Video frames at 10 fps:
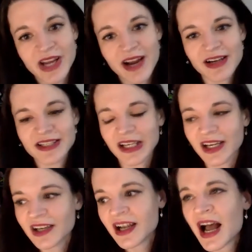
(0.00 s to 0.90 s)

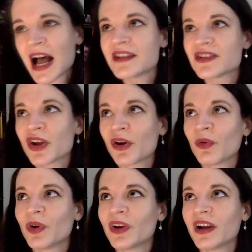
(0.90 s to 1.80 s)
character, and
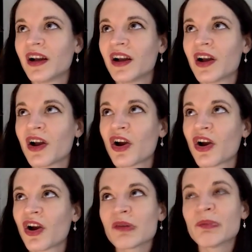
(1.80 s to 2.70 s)
so
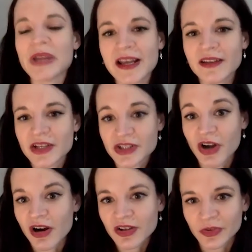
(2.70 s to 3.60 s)
her being the
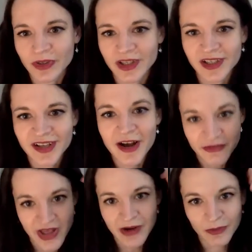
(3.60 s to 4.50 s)
Dark Lord
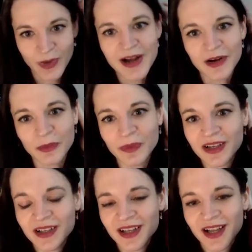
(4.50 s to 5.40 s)
of that realm
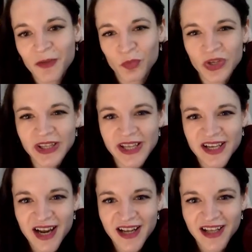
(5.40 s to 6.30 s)
really
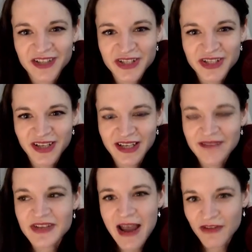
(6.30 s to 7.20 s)
kind of just
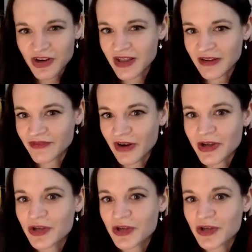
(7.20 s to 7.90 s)
gives everything a very